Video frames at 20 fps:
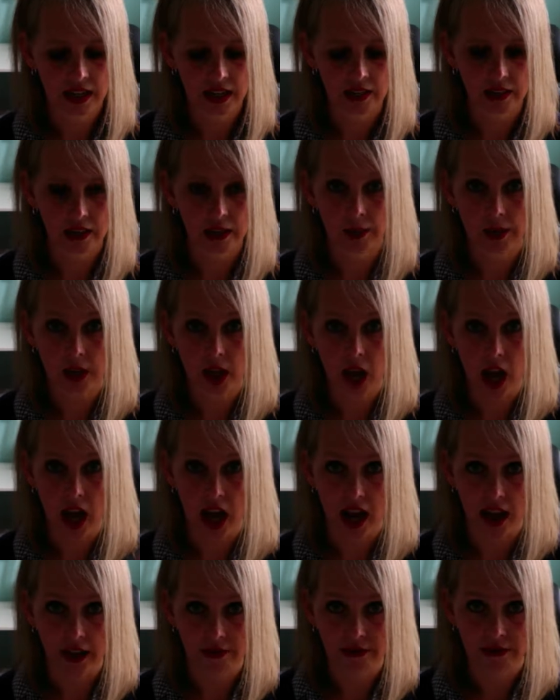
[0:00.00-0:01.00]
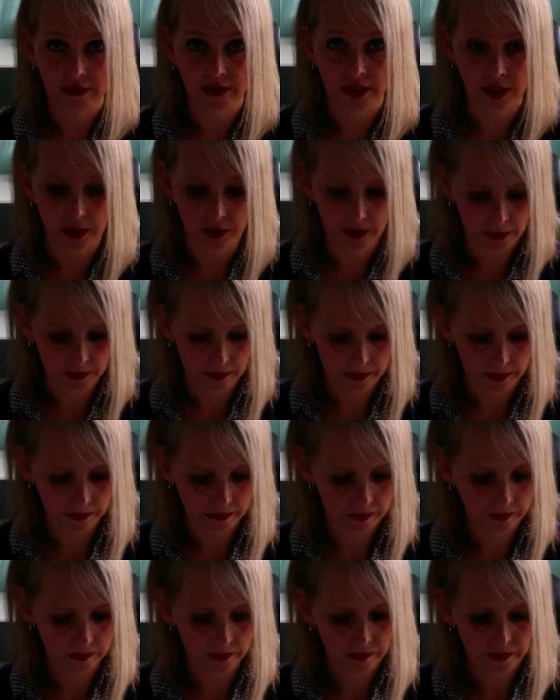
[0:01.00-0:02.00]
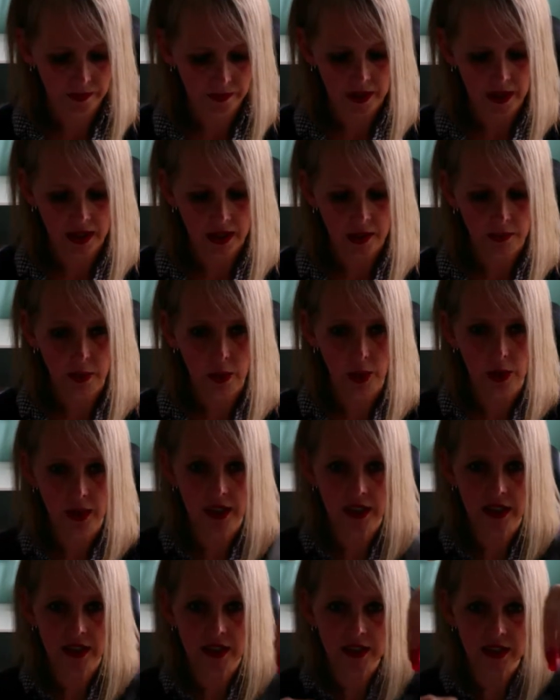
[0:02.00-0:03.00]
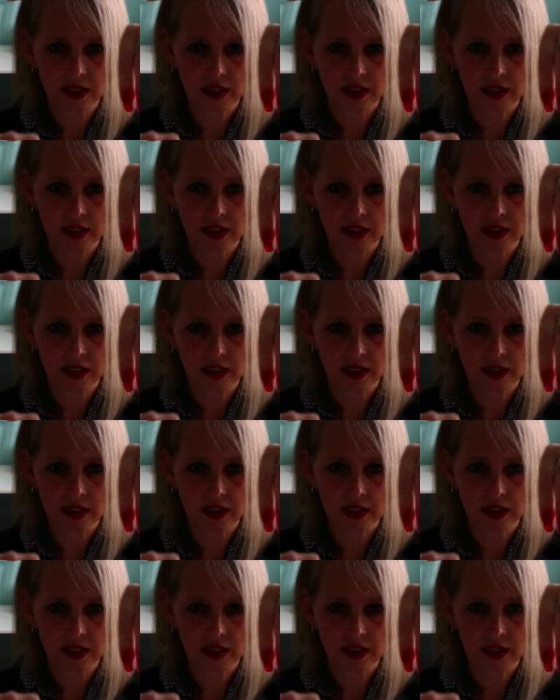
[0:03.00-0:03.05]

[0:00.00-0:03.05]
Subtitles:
a little bit off, put it